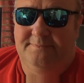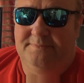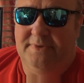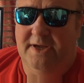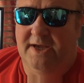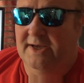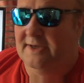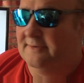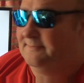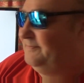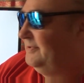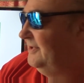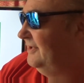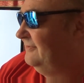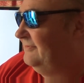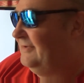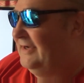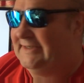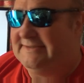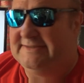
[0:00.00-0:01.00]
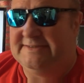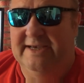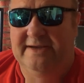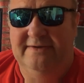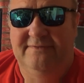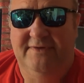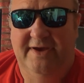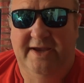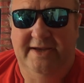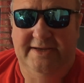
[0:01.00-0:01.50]
a Blu-ray
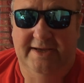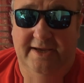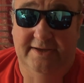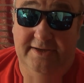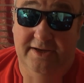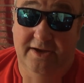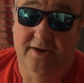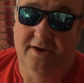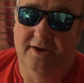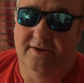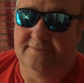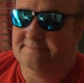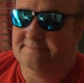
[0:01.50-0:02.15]
TV, a, yeah,